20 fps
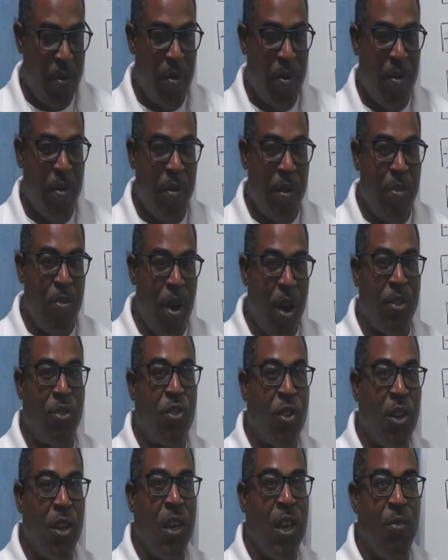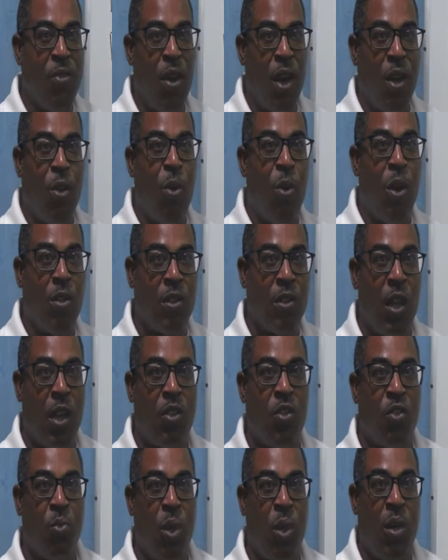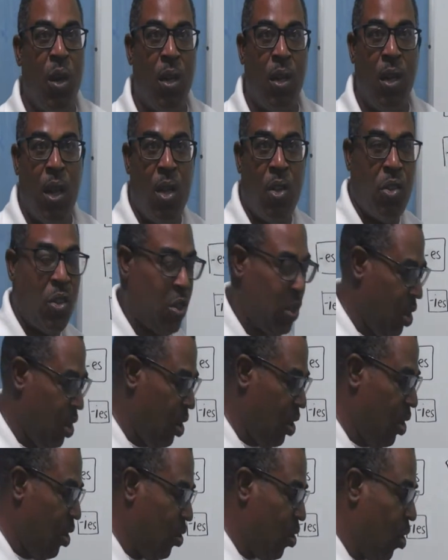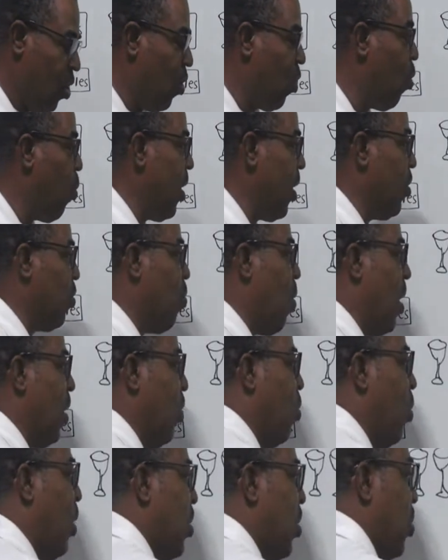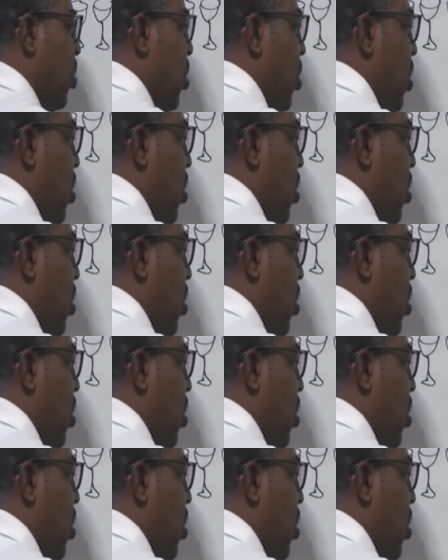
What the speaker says: Lewa is going to give you a quiz next week on this. So one quiz.